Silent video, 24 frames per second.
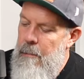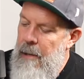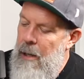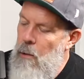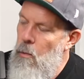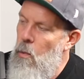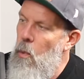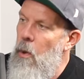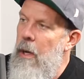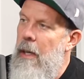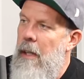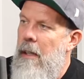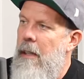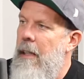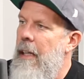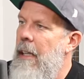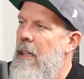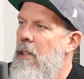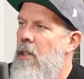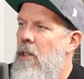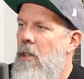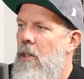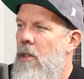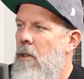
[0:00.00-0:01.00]
be
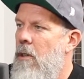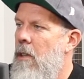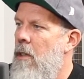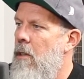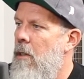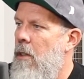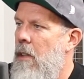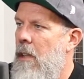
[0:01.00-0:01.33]
willing to do your